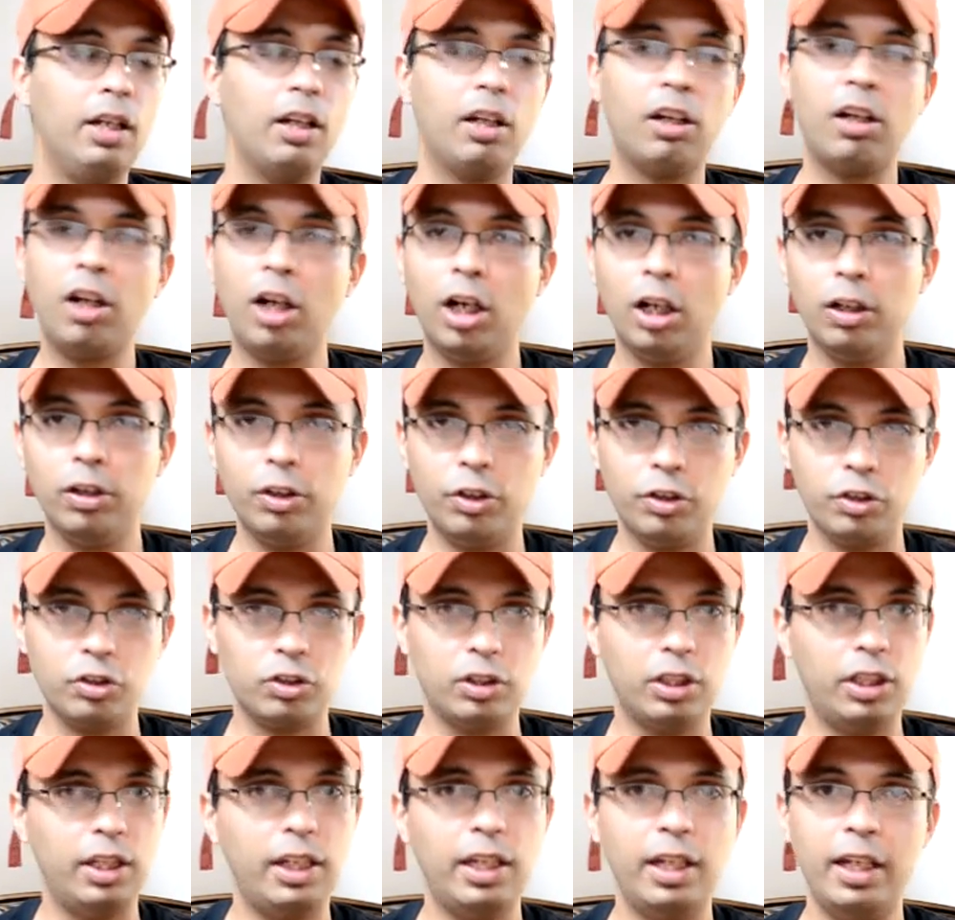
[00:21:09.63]
Colors,
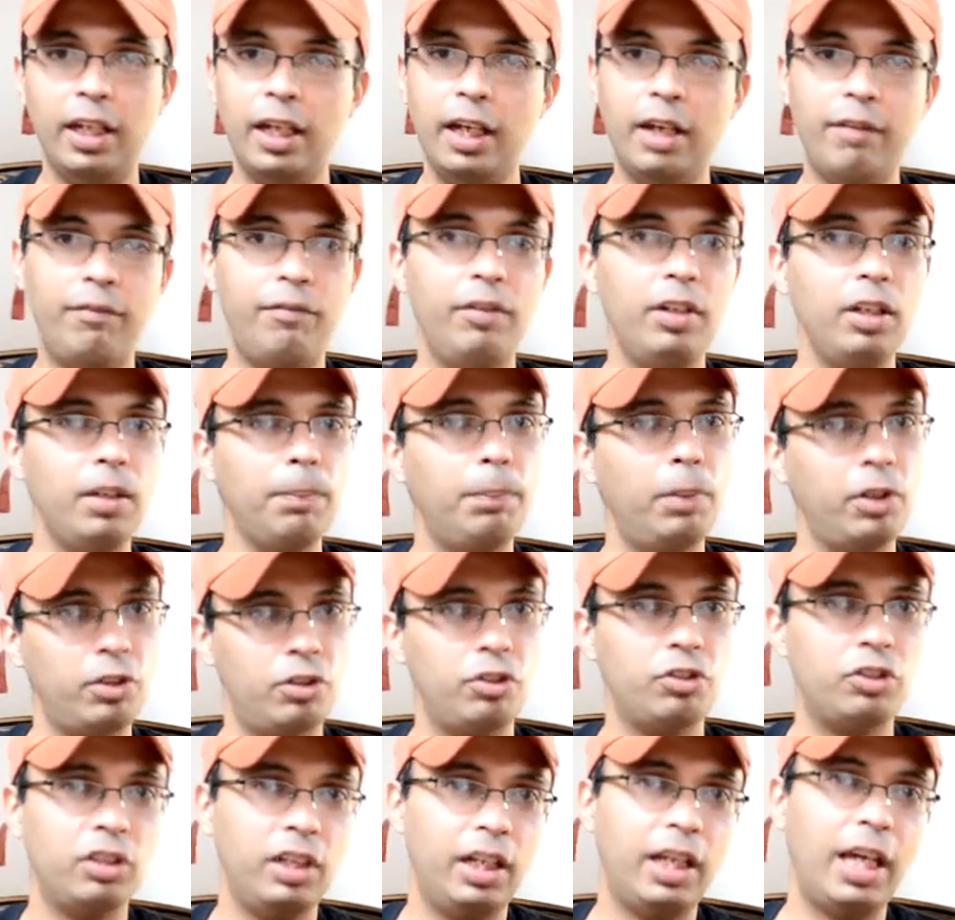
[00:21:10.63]
every picture
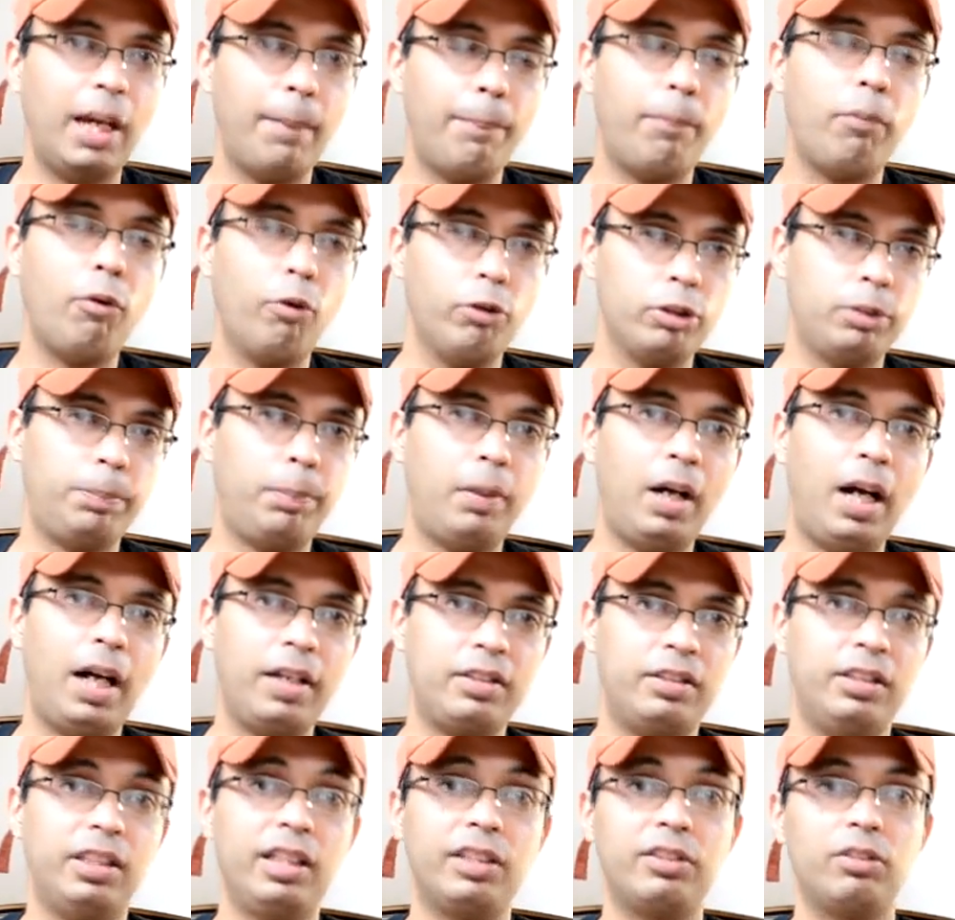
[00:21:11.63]
is going to get
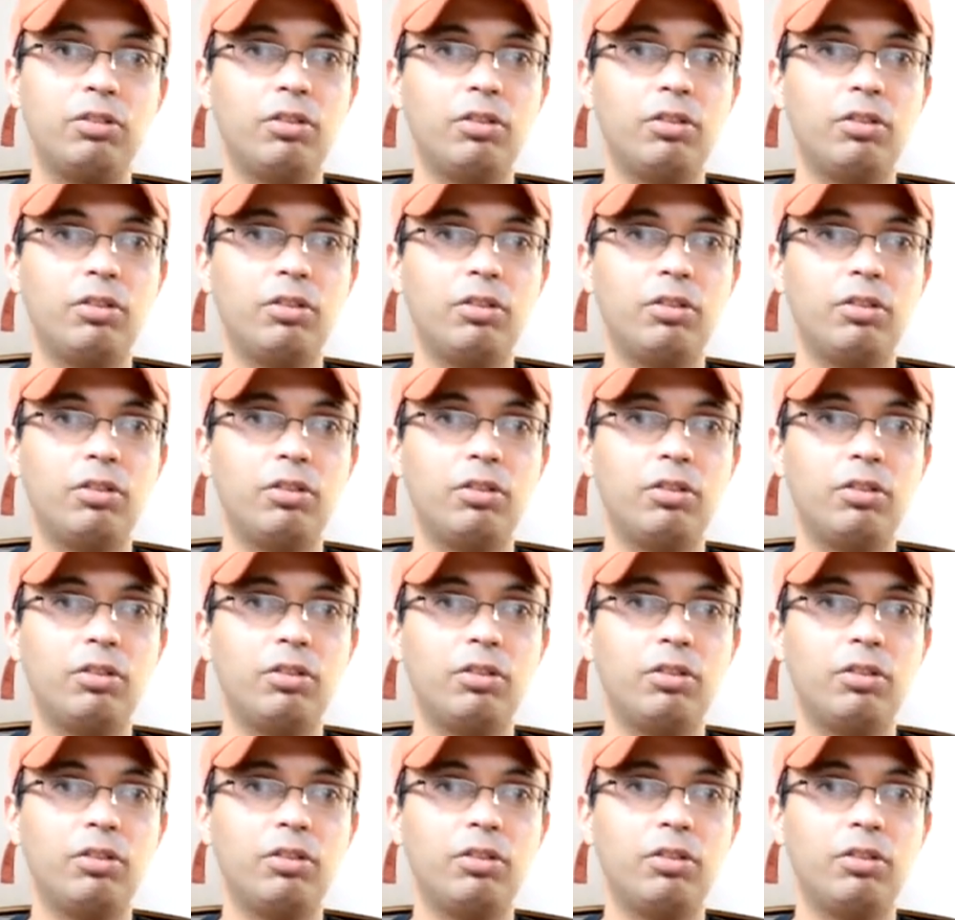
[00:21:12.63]
post-processed.